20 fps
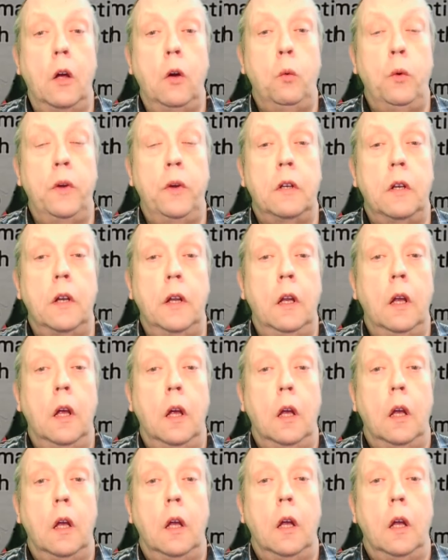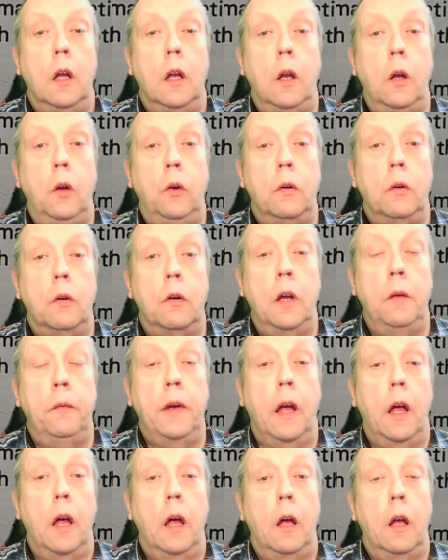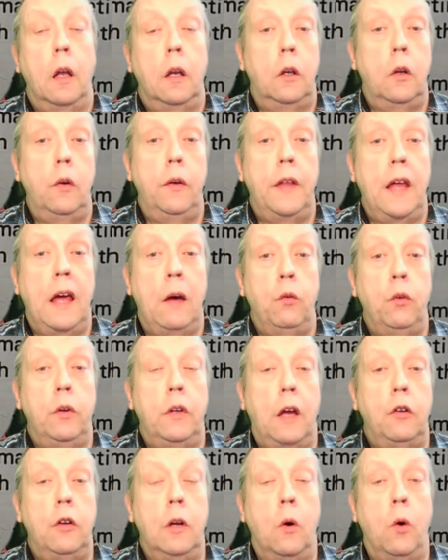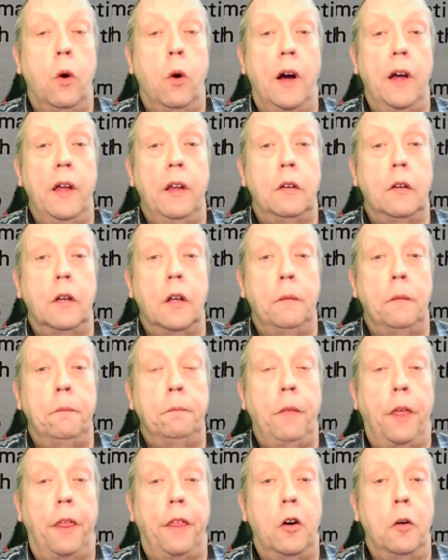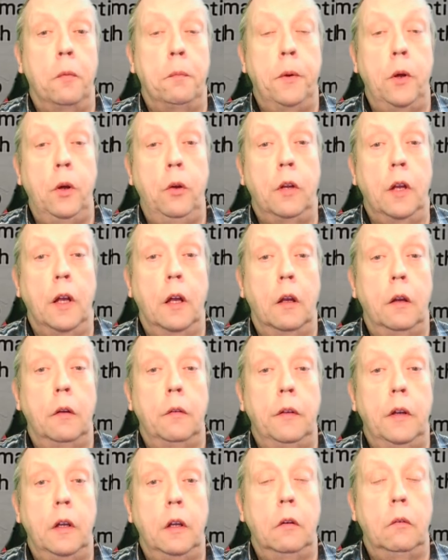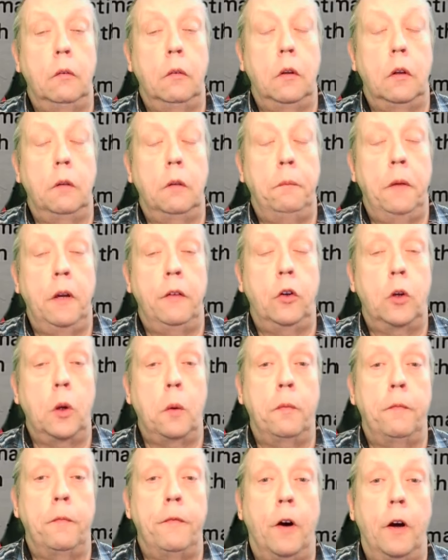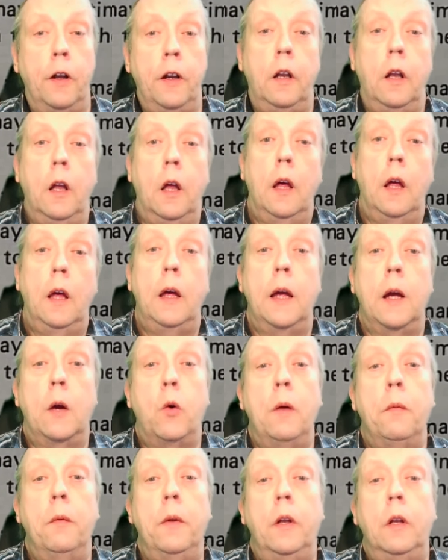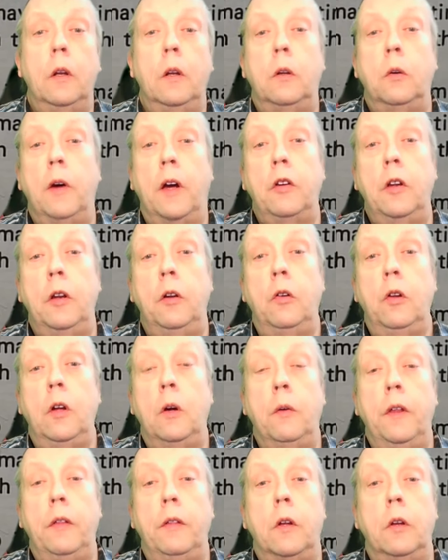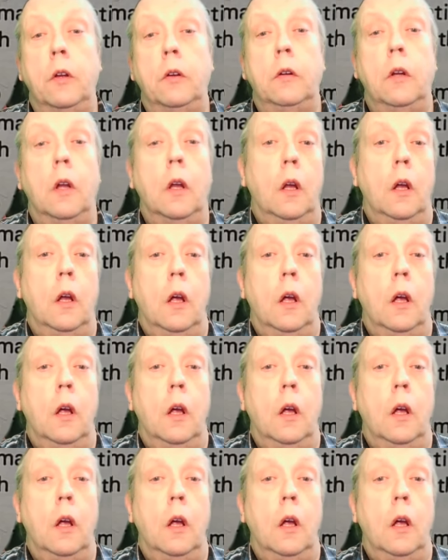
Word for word: no whistling, no screaming. Doing that was actually quite um, therapeutic. I mean, it was a bit of a job finding equipment to actually do it with, because